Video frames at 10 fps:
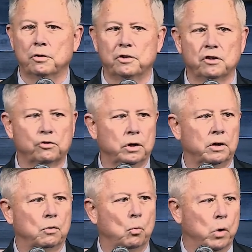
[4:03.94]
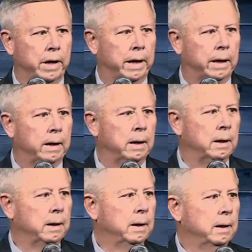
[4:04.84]
district to win
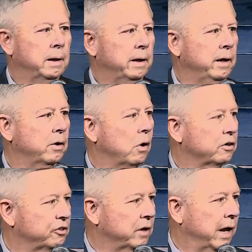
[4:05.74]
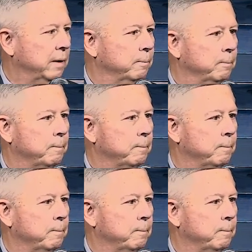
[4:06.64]
in our state.